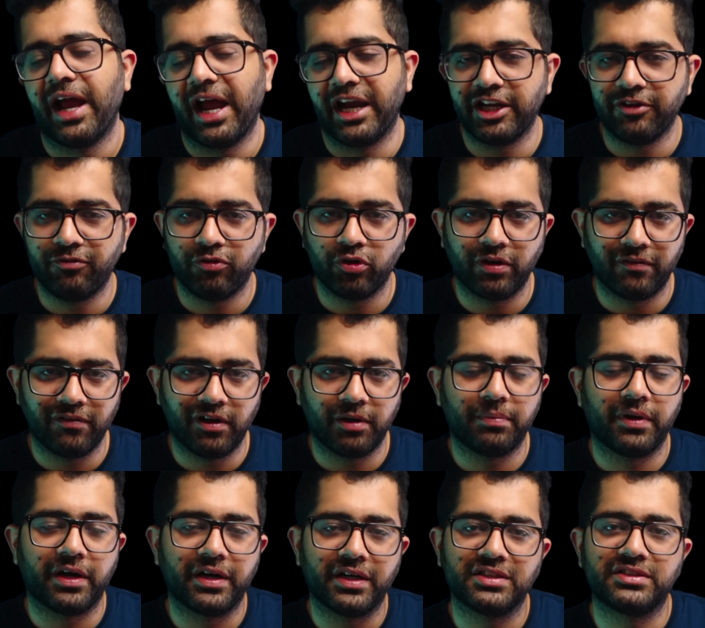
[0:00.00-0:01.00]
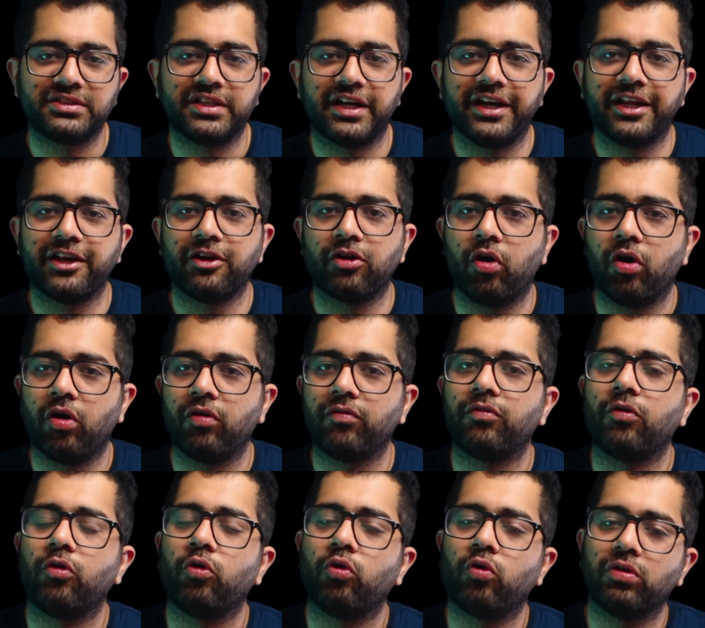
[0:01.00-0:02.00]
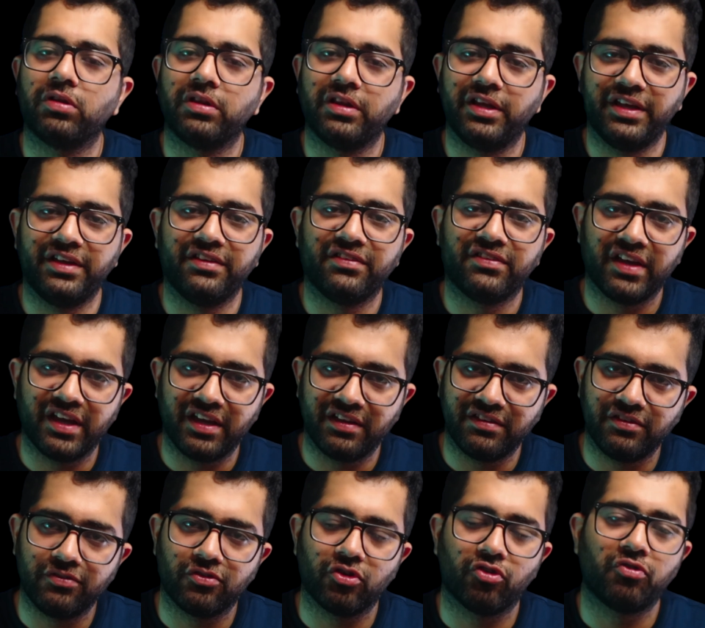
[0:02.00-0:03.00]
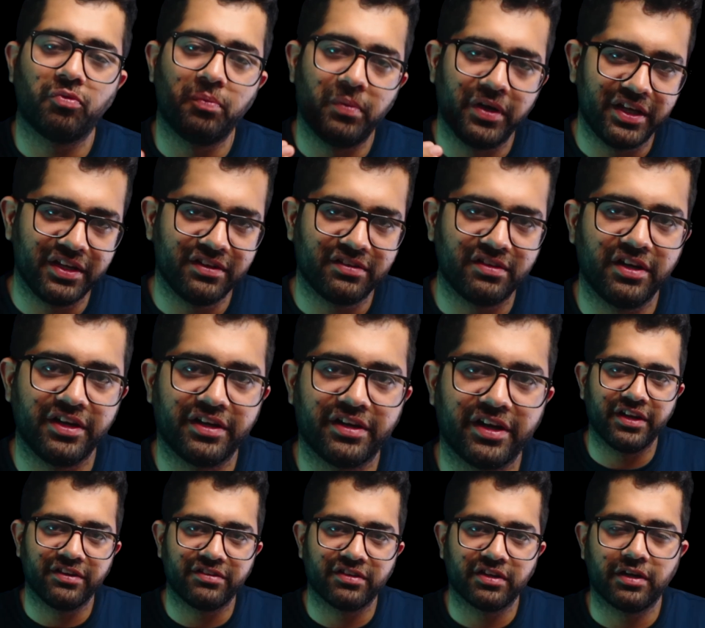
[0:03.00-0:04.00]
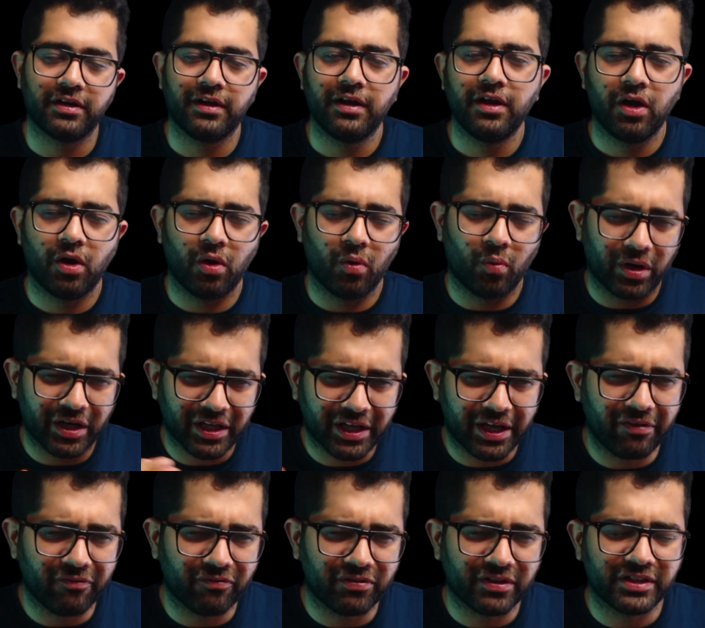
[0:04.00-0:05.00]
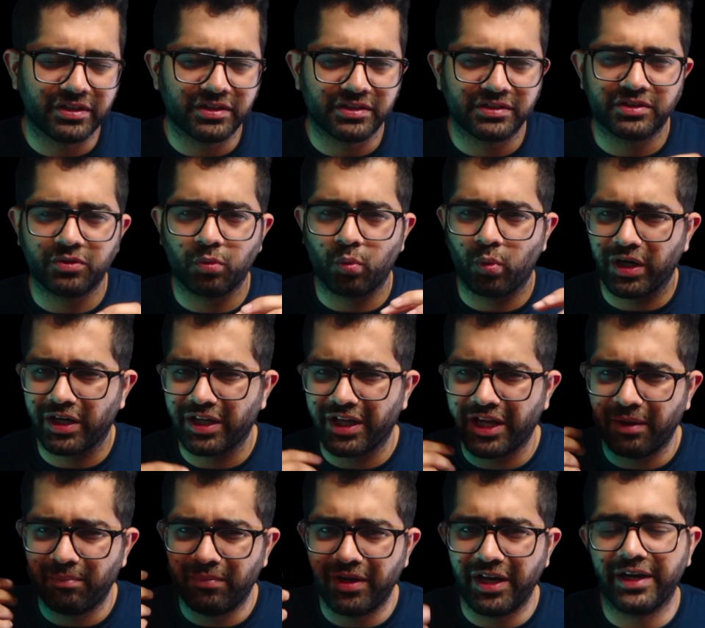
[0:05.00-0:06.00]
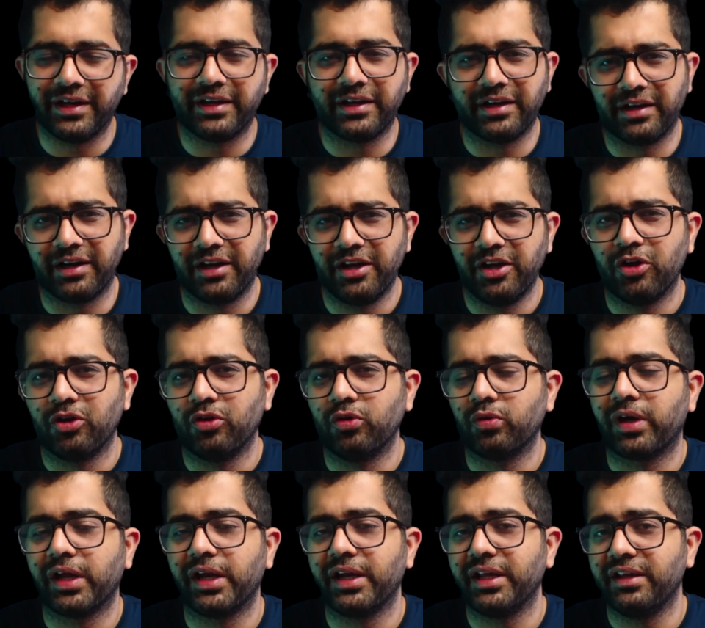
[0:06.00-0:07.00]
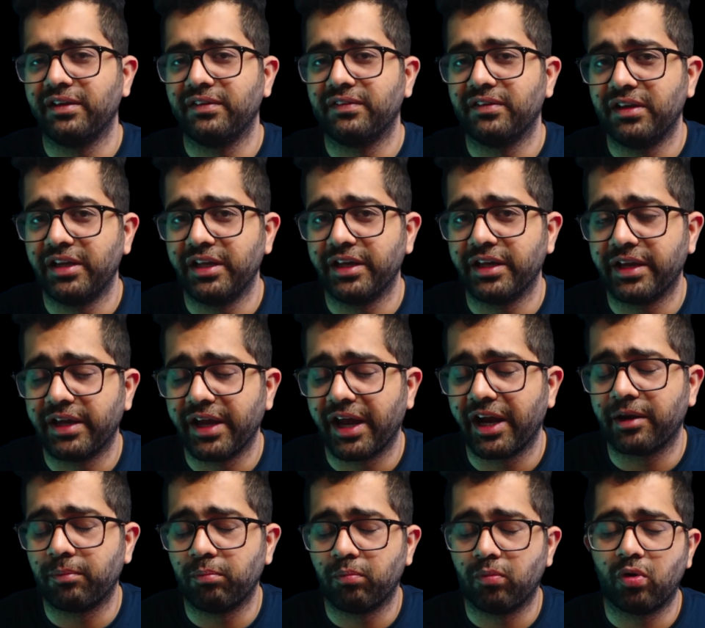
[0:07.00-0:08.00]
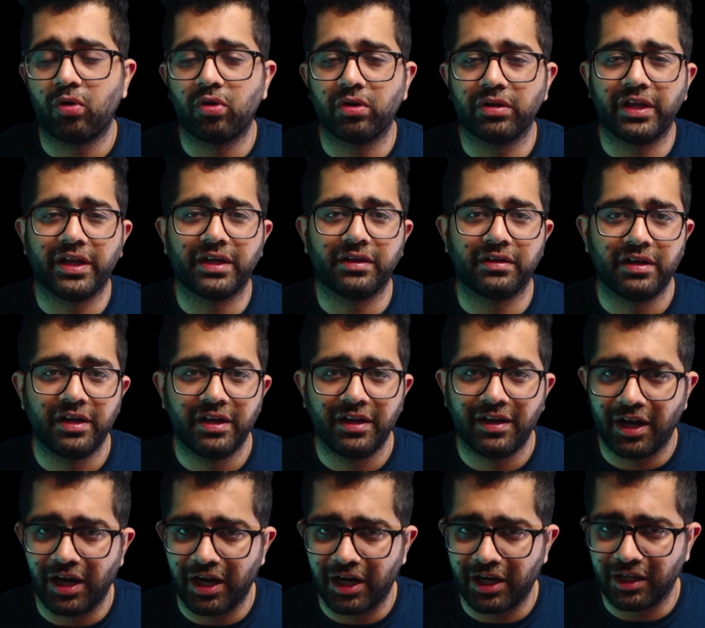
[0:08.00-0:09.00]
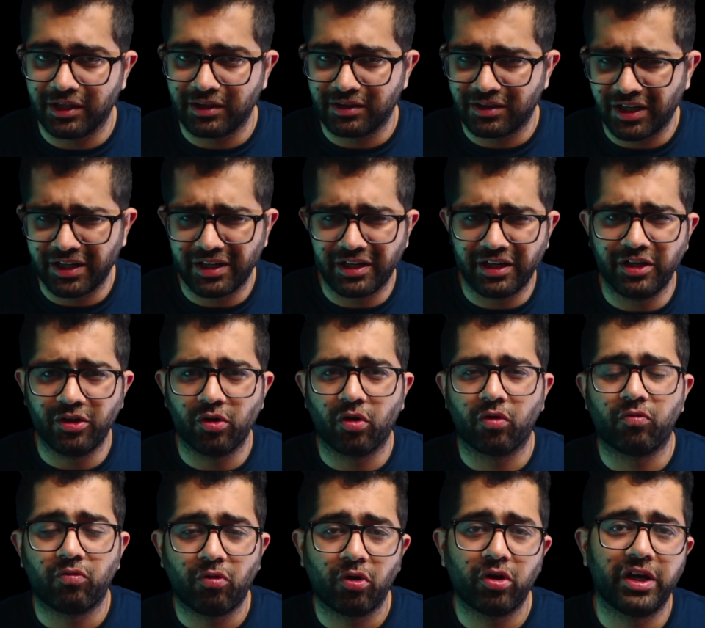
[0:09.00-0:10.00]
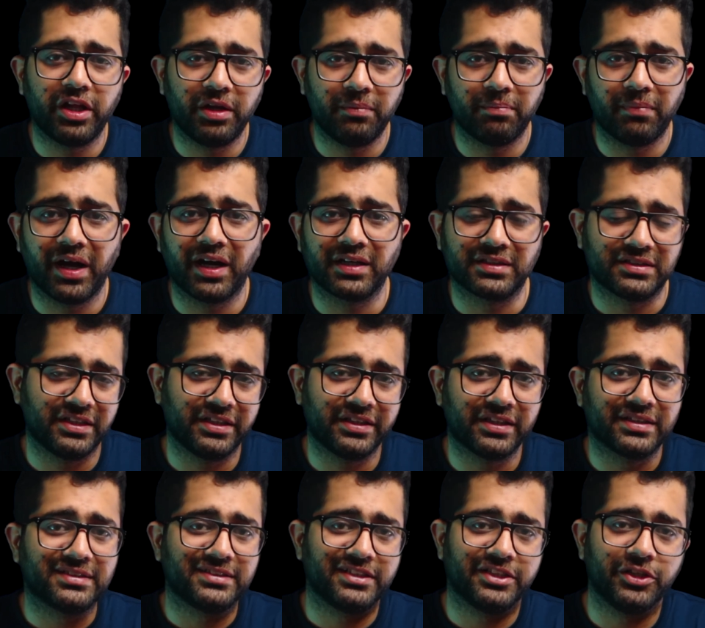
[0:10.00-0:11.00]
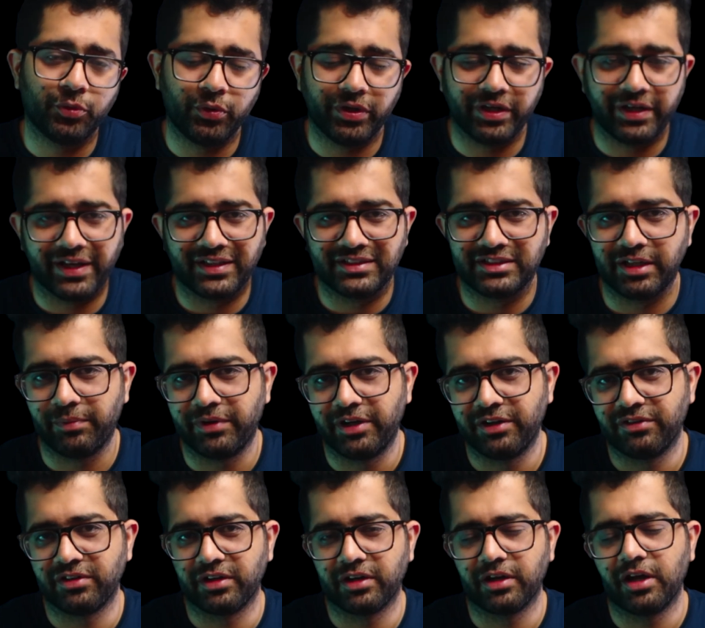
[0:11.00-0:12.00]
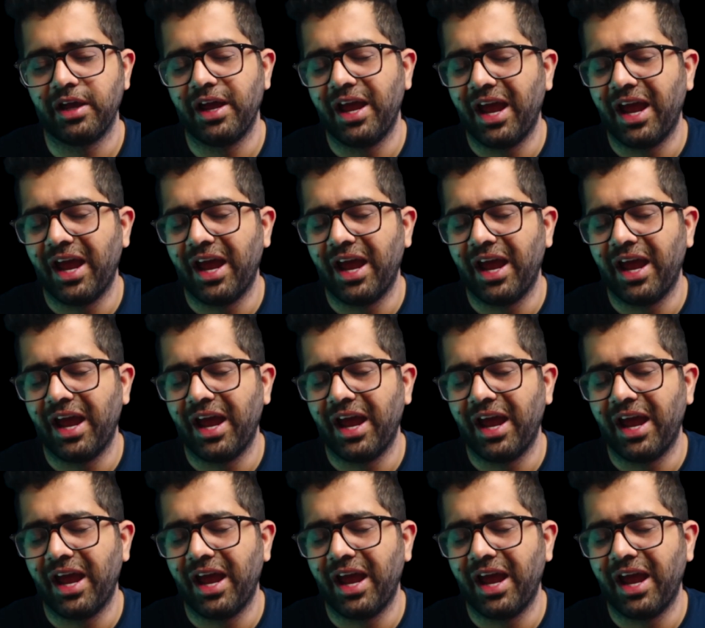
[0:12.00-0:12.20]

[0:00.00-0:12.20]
And if you develop understanding of all these ages of British literature, what came first, what came later, you can easily get more than 30 or 40 marks in the CUET examination.